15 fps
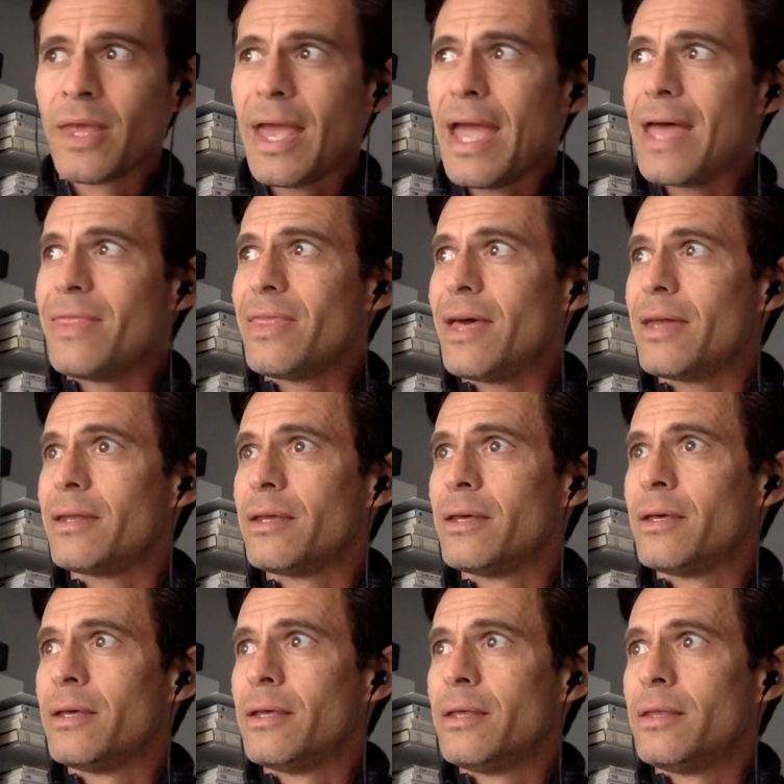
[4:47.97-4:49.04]
And that
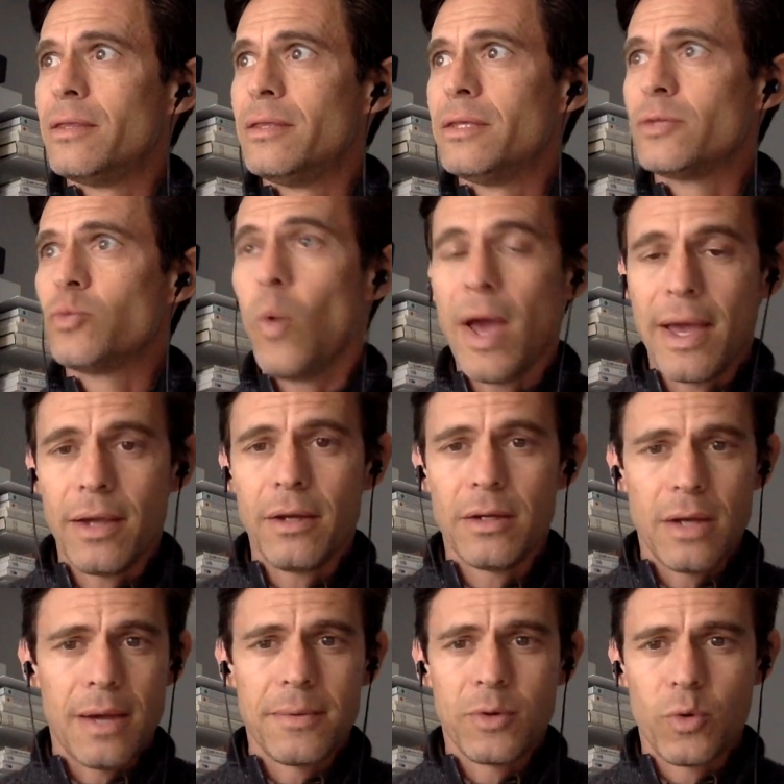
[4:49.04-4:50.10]
this way,
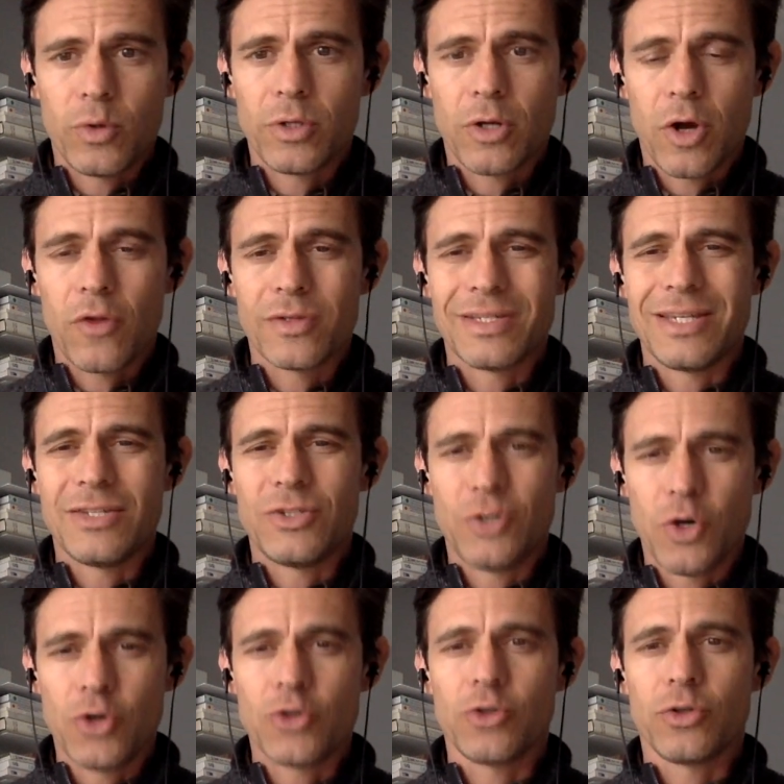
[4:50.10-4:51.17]
I'm going to call this a
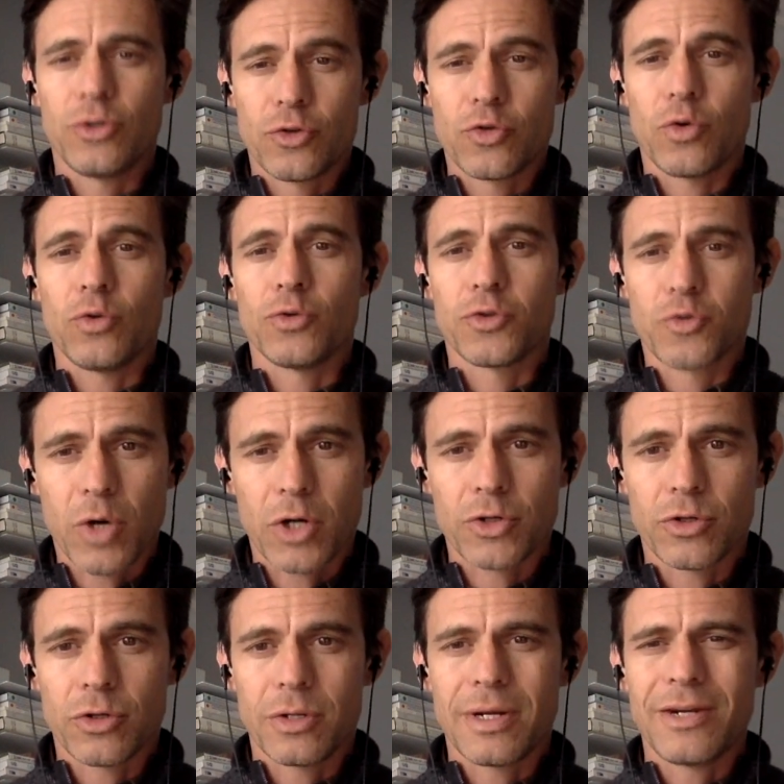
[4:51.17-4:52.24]
social control
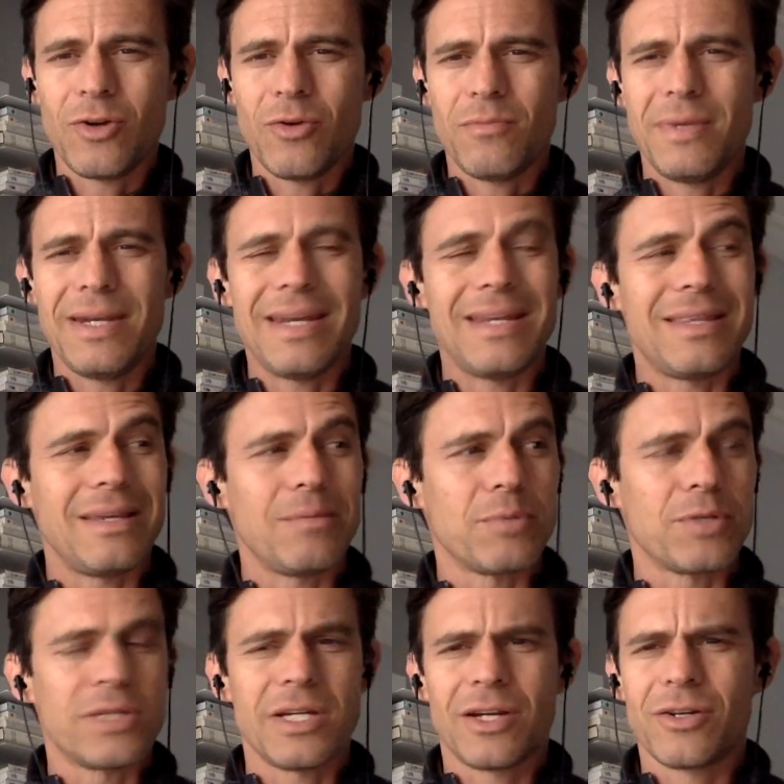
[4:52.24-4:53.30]
structure. And I don't mean anything
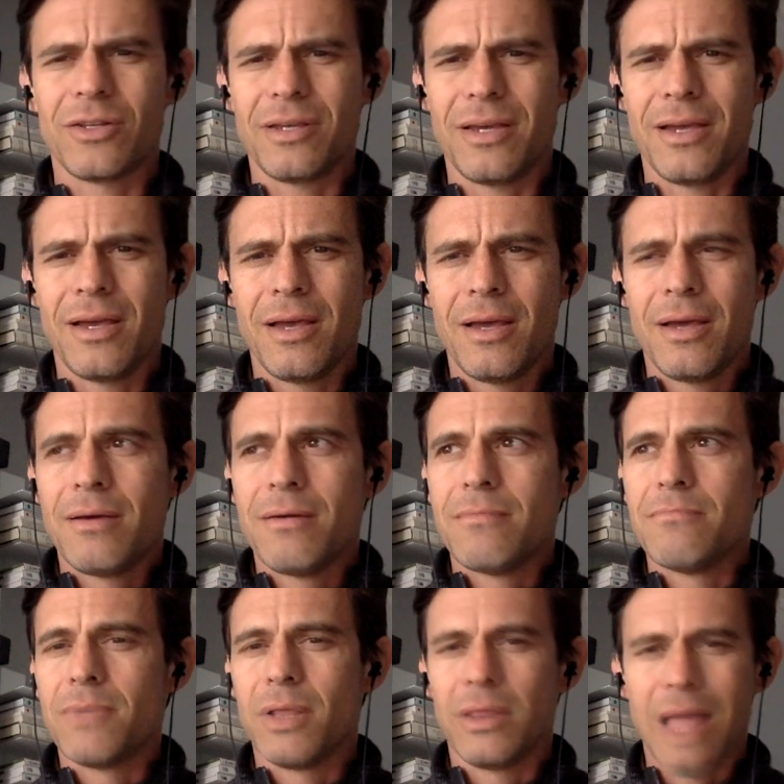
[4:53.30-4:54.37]
particularly
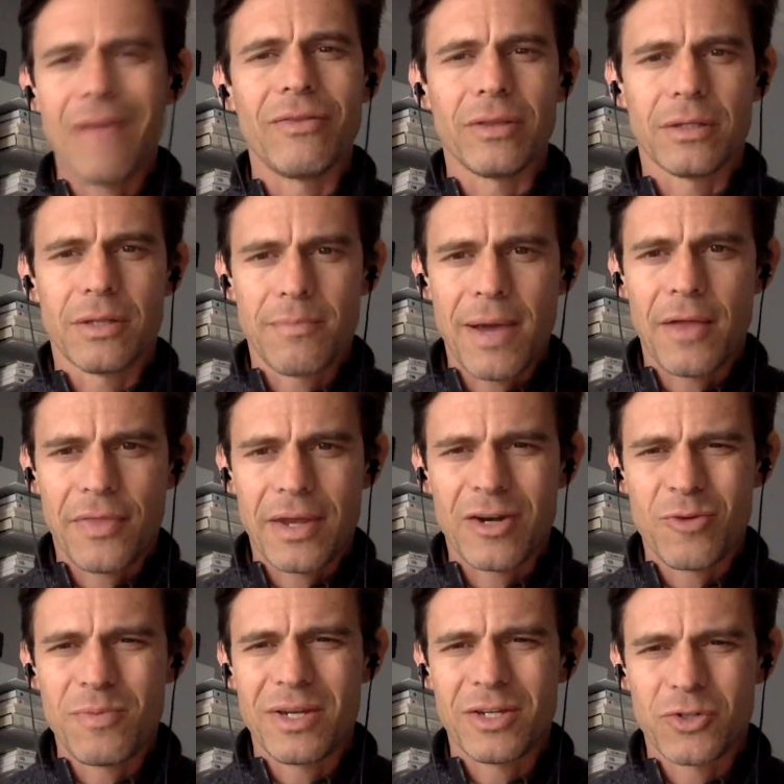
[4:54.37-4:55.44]
malevolent about that. I
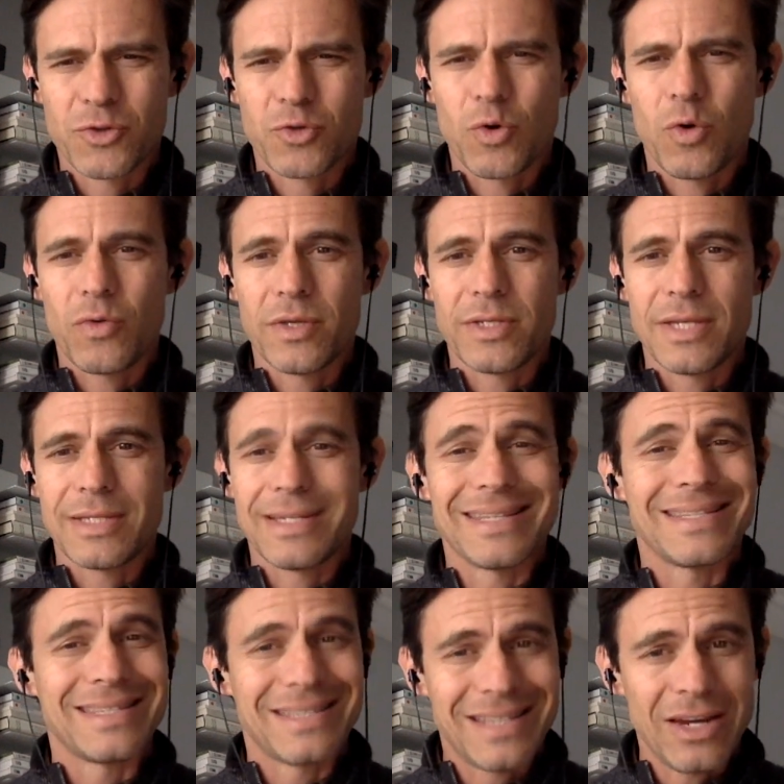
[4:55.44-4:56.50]
don't mean control in the sense
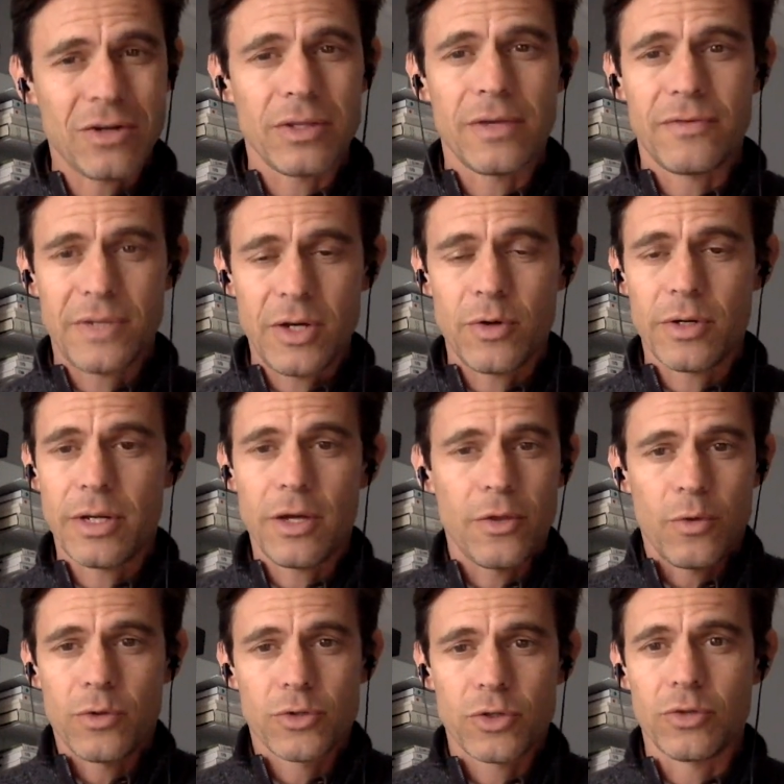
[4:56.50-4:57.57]
necessarily of tyranny,
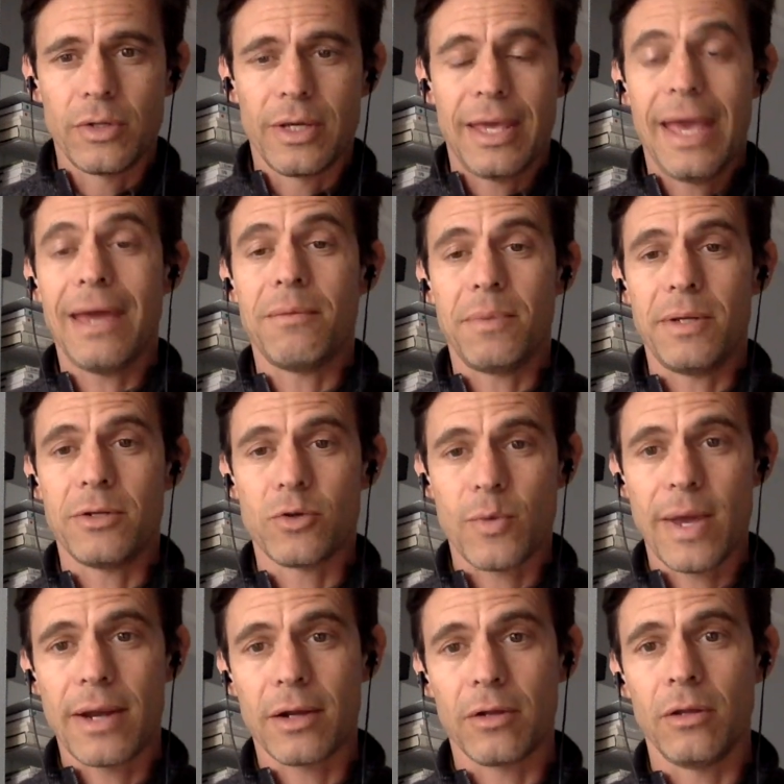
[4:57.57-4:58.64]
although it certainly can be
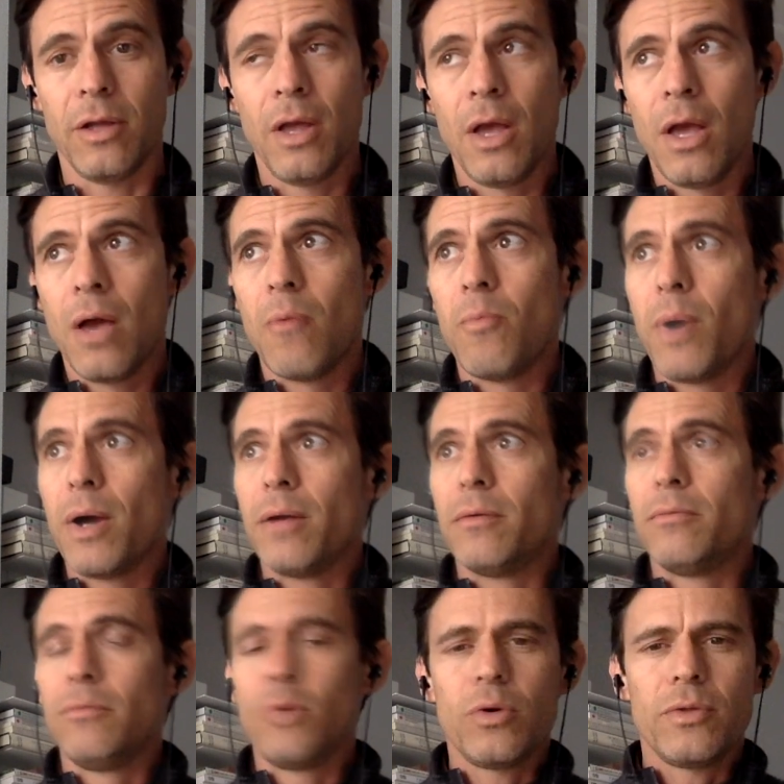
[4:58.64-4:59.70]
tyrannical, but
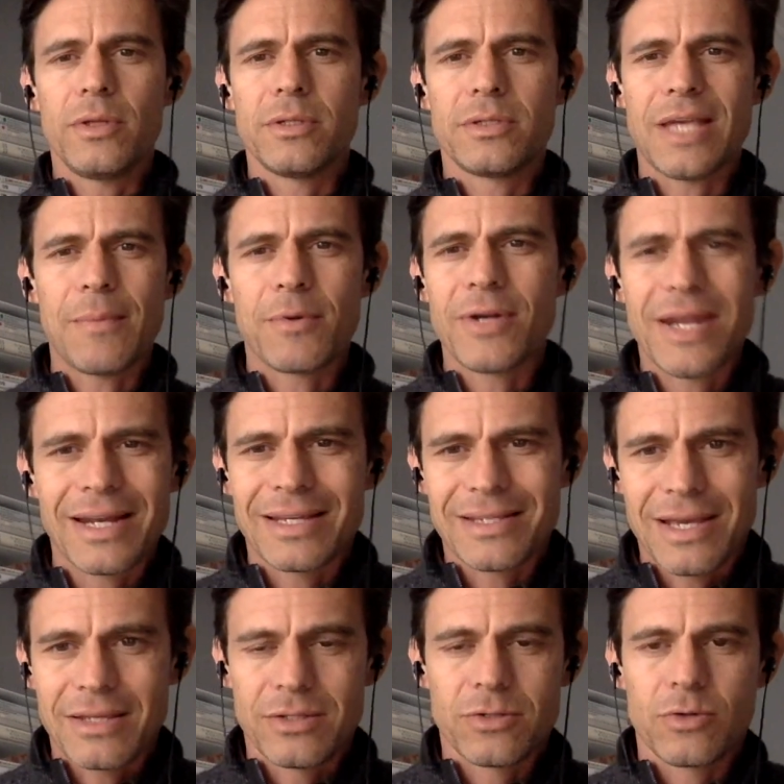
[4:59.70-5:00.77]
more in the cybernetic
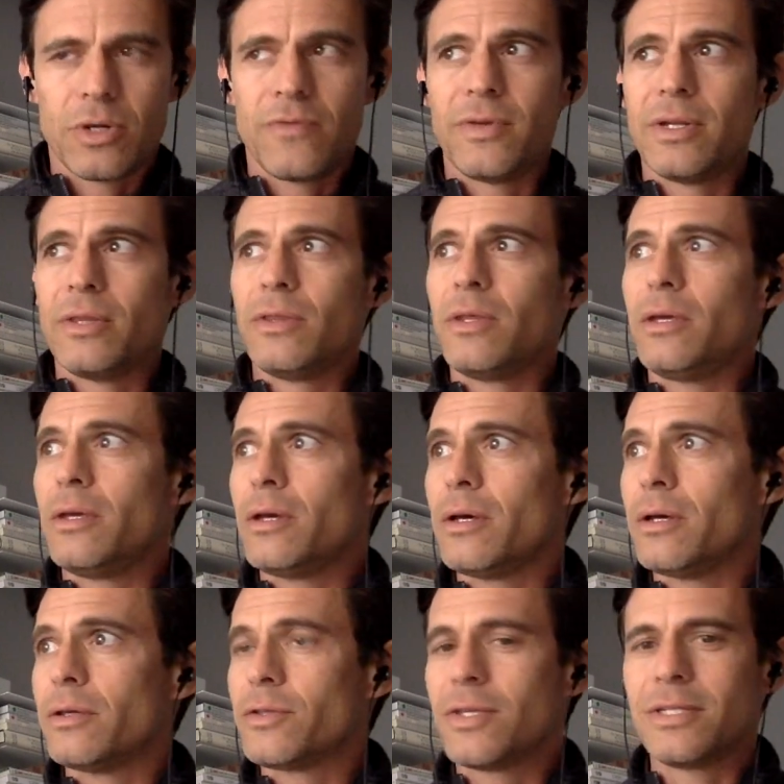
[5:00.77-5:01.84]
sense, or even in the
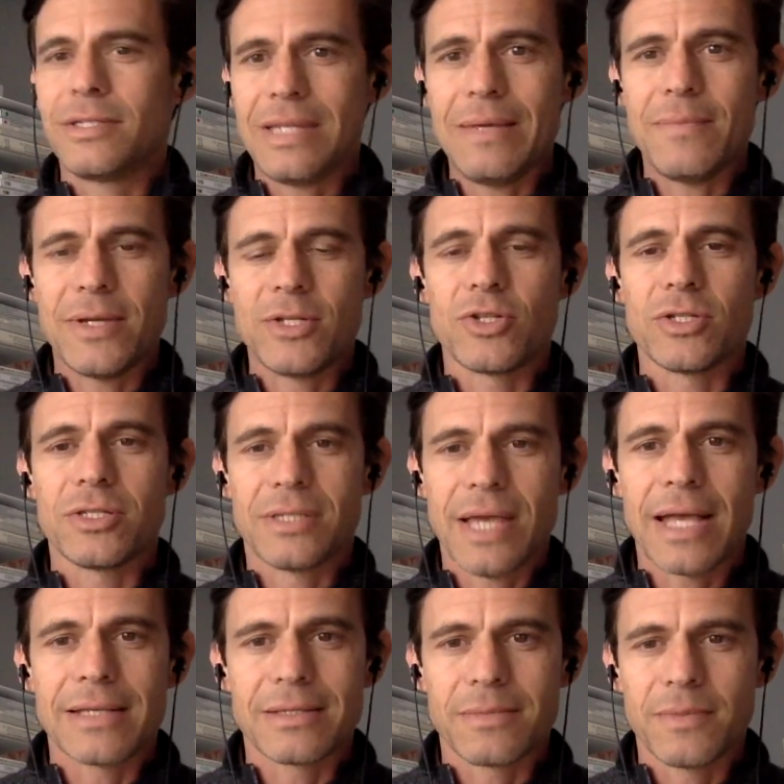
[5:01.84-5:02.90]
uh, the steam engine
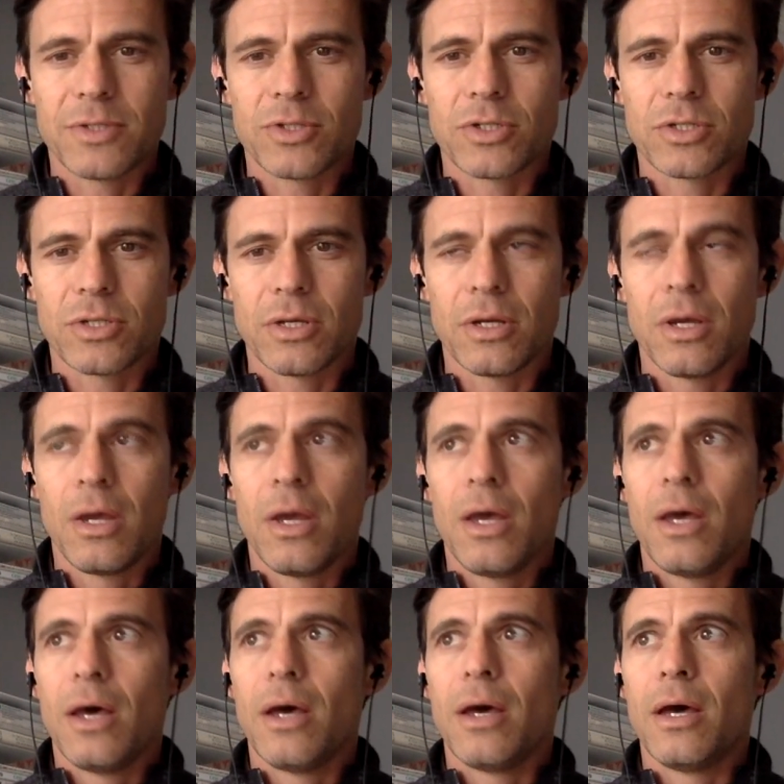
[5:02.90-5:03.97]
sense. I mean, it's just a
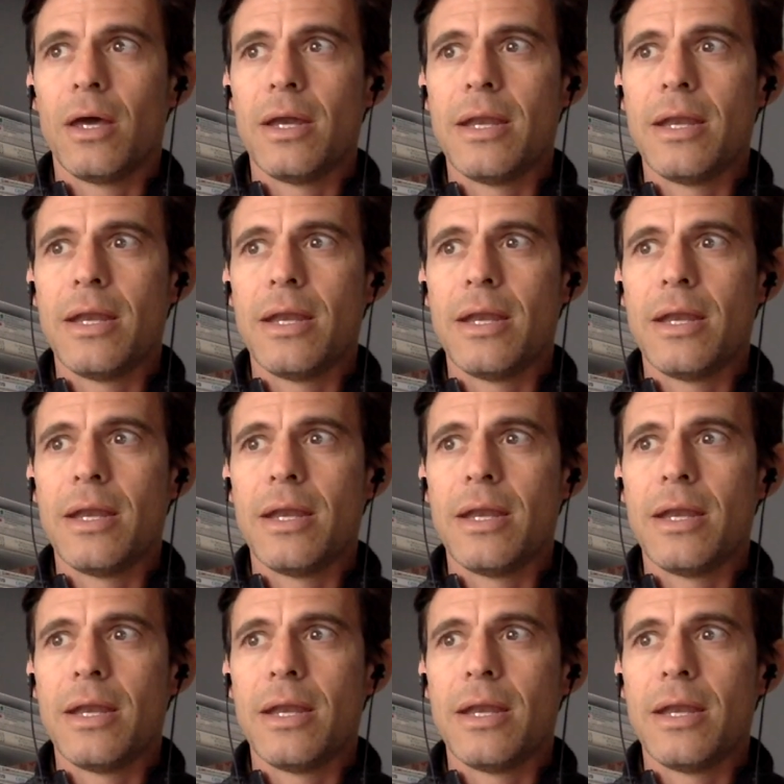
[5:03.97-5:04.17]
a